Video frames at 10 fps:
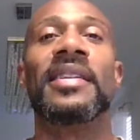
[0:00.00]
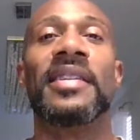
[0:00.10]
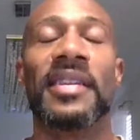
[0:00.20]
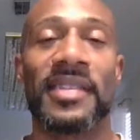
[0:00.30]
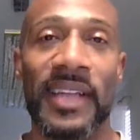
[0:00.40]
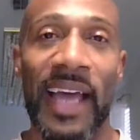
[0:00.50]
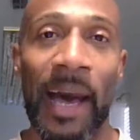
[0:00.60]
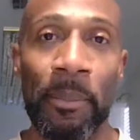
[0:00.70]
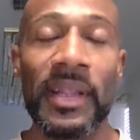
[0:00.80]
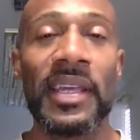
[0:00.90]
does
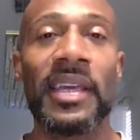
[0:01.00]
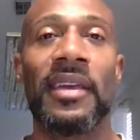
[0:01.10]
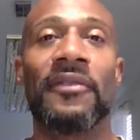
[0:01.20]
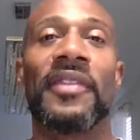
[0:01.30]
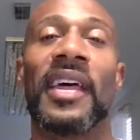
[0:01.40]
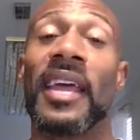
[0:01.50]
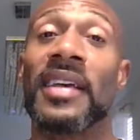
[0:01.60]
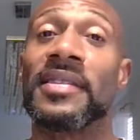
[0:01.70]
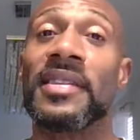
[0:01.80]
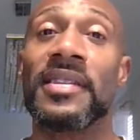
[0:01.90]
not believe that
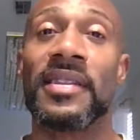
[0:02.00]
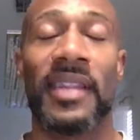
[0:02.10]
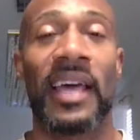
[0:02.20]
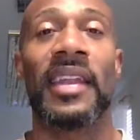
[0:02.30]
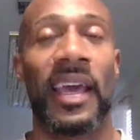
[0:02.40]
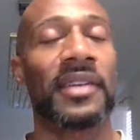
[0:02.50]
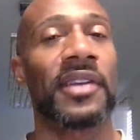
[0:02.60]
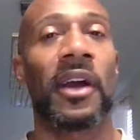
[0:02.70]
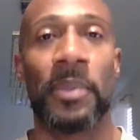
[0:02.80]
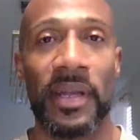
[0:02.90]

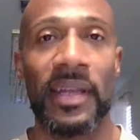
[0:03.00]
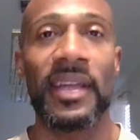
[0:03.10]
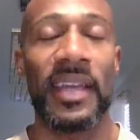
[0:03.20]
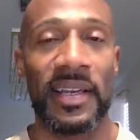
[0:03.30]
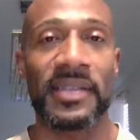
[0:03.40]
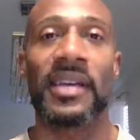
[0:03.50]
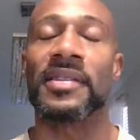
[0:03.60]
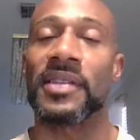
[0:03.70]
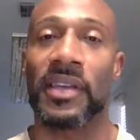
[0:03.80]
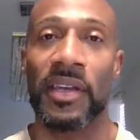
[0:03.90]
XRP is a
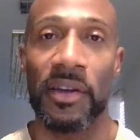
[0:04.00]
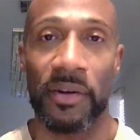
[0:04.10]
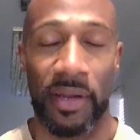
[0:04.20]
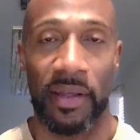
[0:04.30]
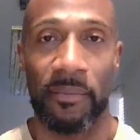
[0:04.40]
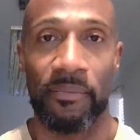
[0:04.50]
security.